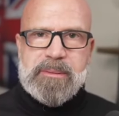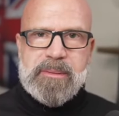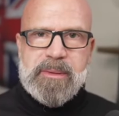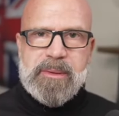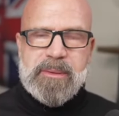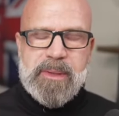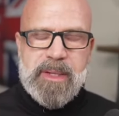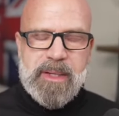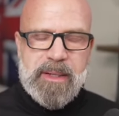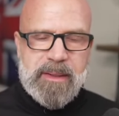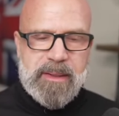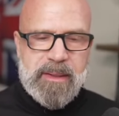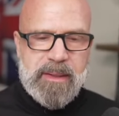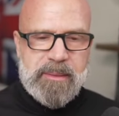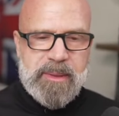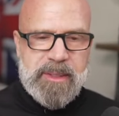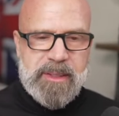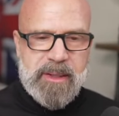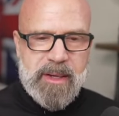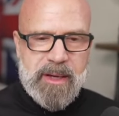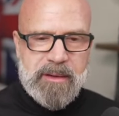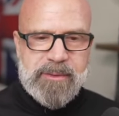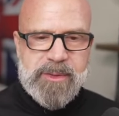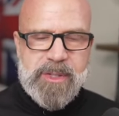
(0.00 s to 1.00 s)
Okay. I
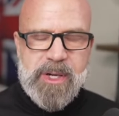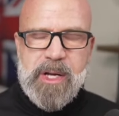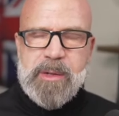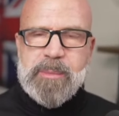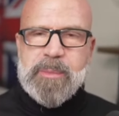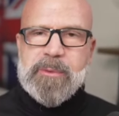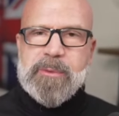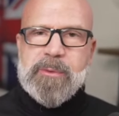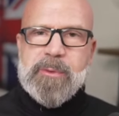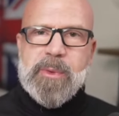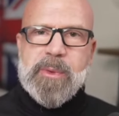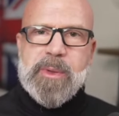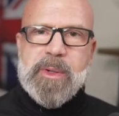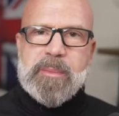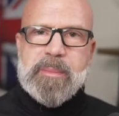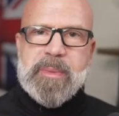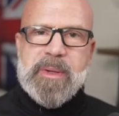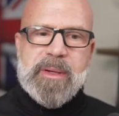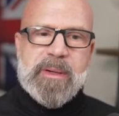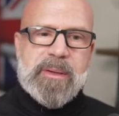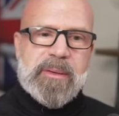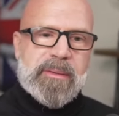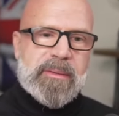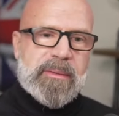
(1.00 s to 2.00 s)
mean, I've talked before
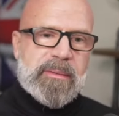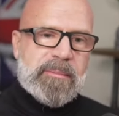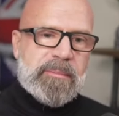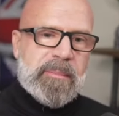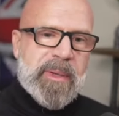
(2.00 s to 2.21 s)
about